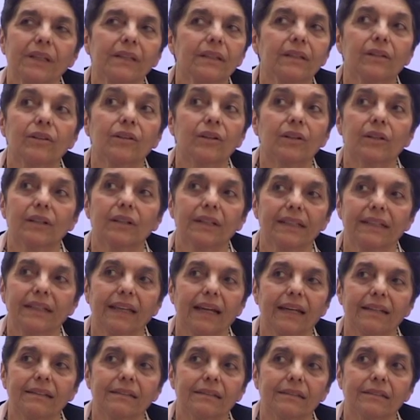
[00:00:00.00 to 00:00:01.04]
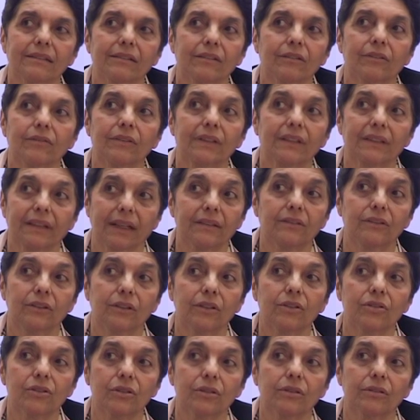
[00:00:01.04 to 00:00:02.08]
in the early days of the
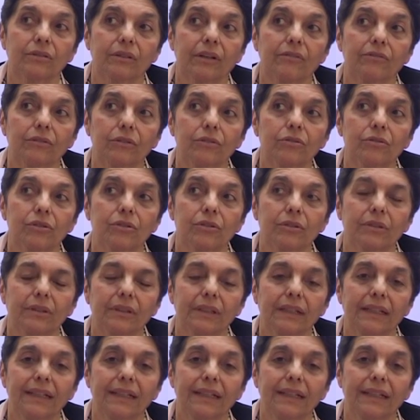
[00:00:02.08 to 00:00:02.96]
technological revolution.